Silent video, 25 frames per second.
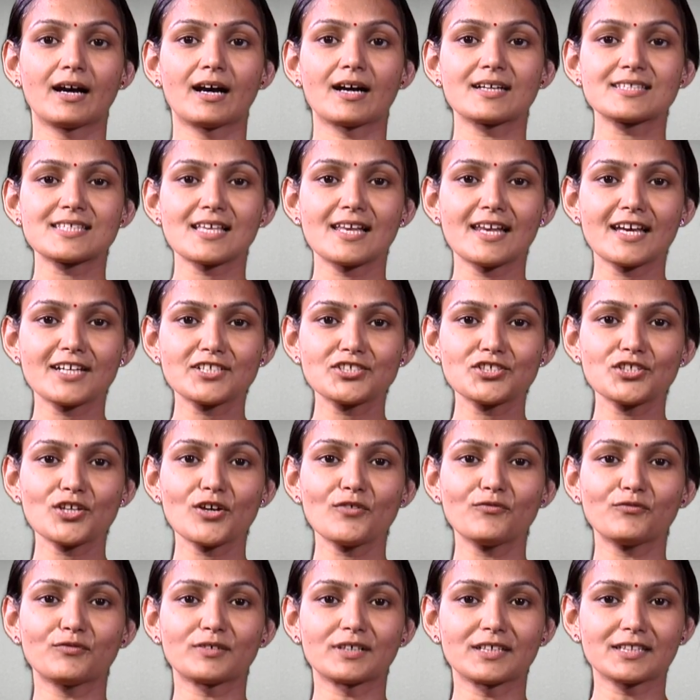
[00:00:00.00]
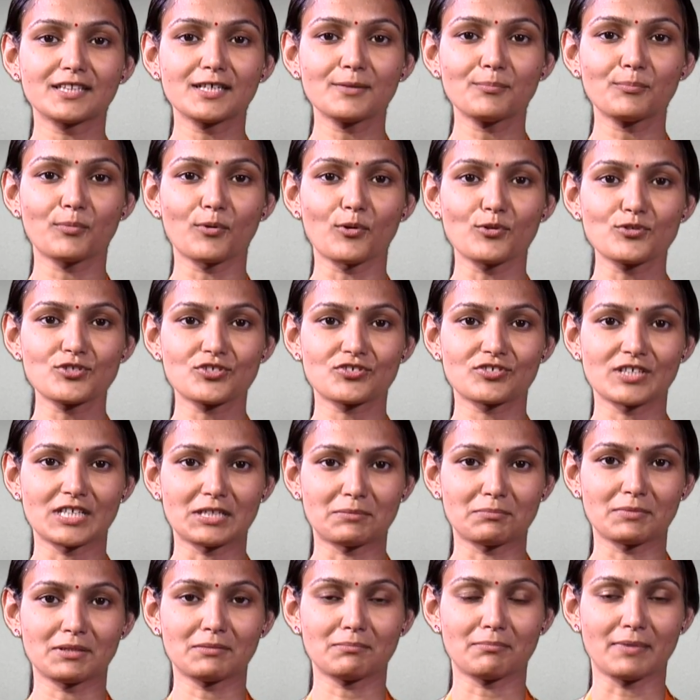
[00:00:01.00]
A selection of further
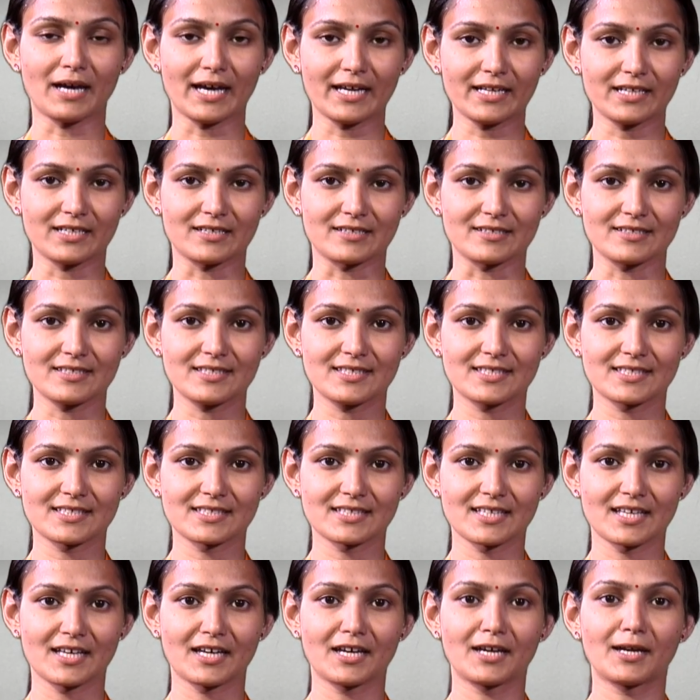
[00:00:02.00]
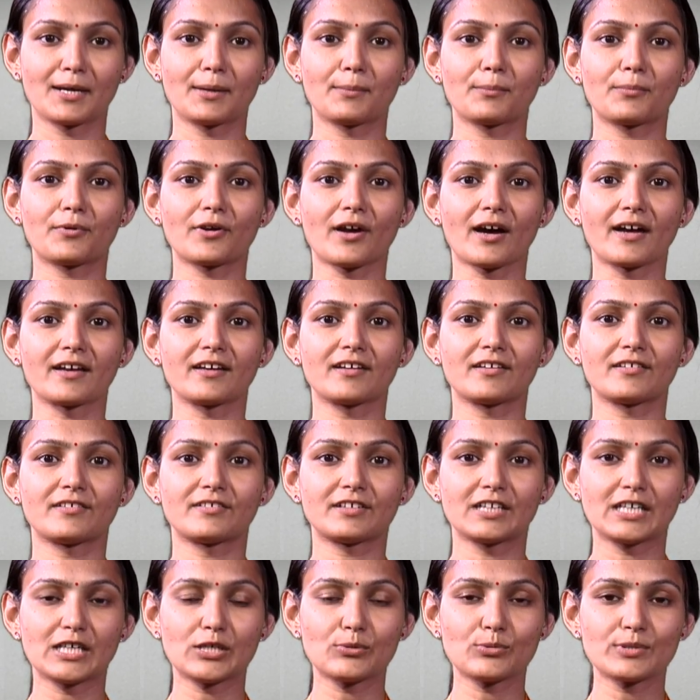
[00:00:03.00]
post-treatment barriers
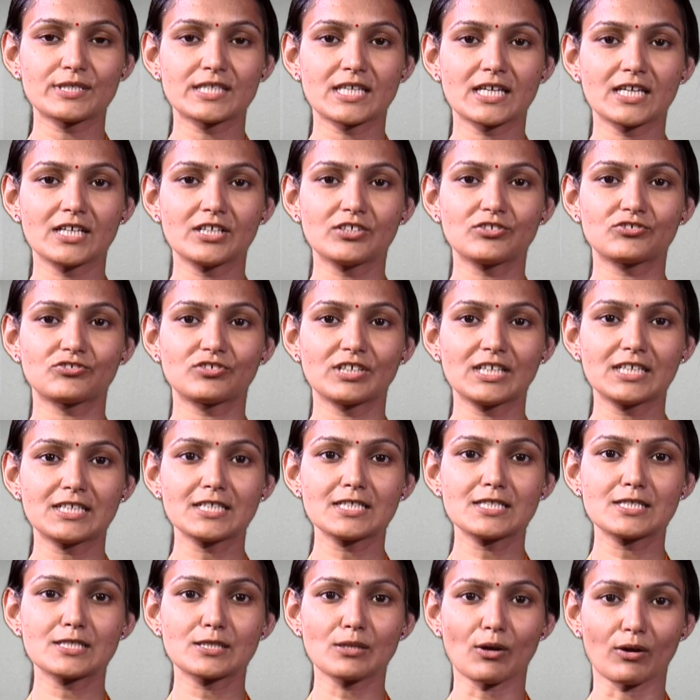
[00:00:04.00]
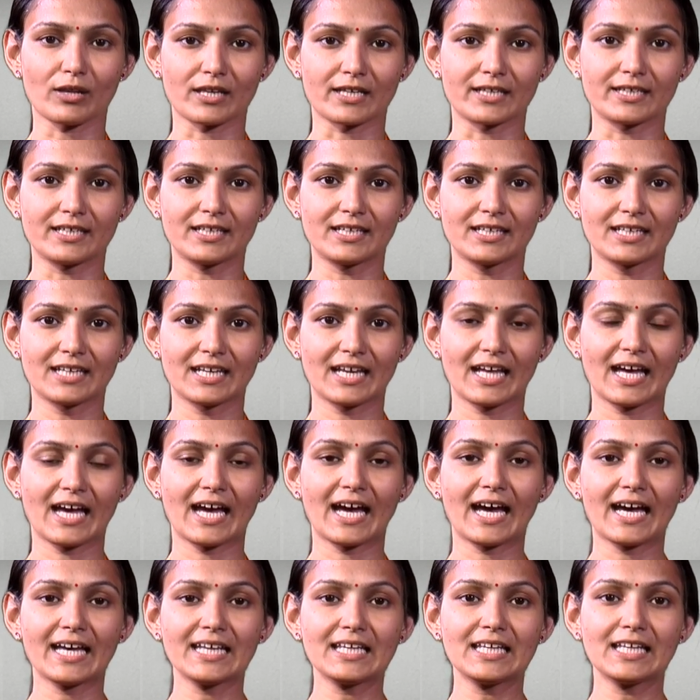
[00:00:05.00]
prior reusing treated solid
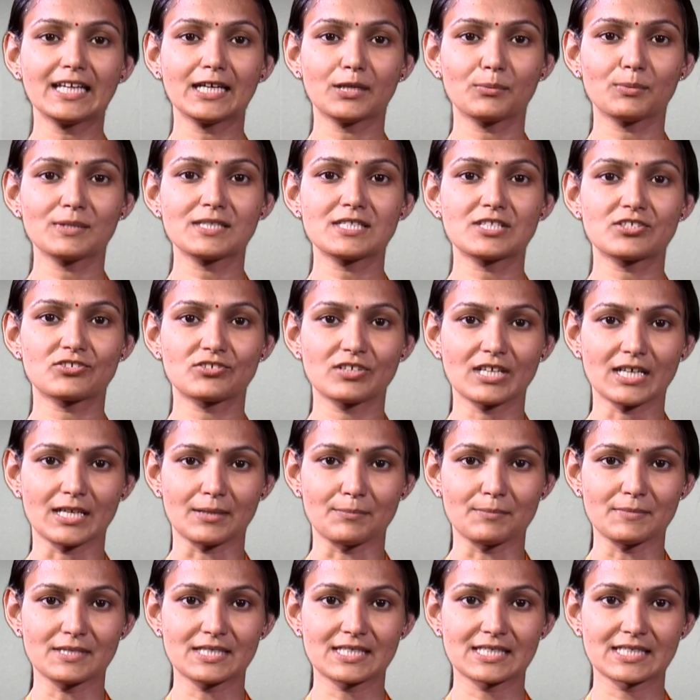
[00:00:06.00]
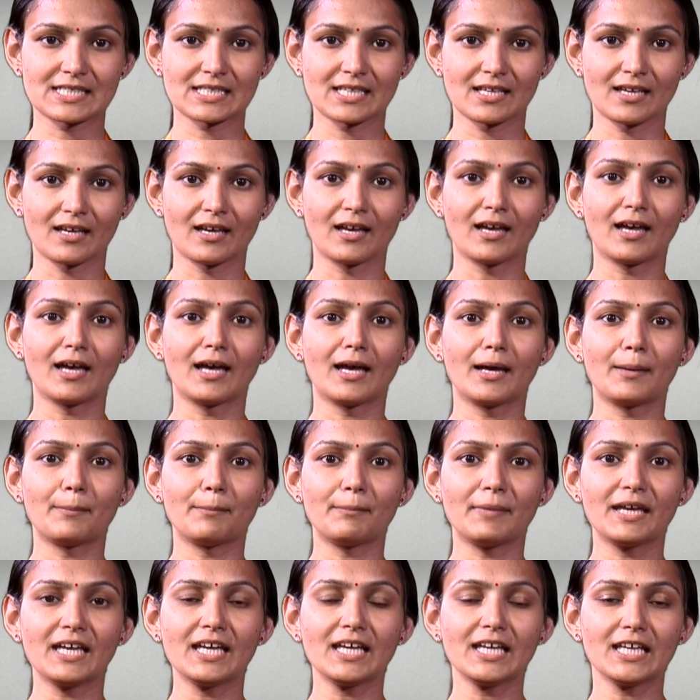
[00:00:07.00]
and liquid streams
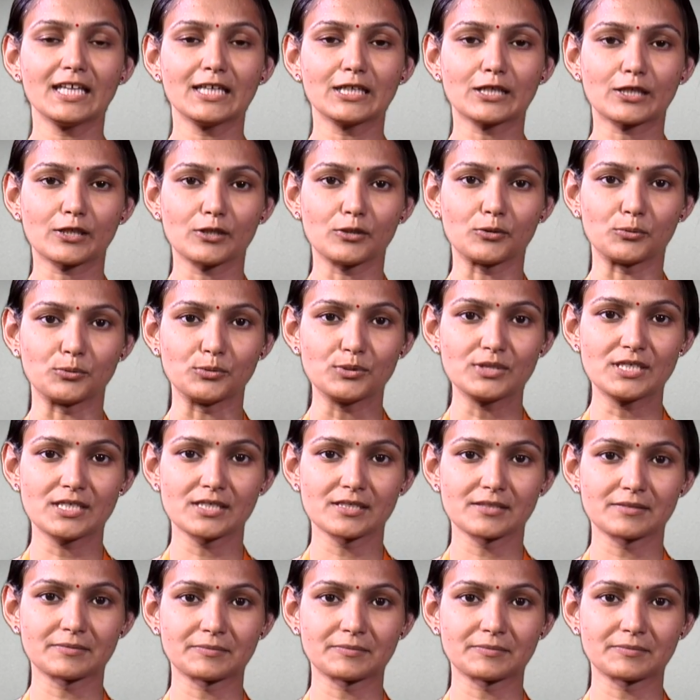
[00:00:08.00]
may include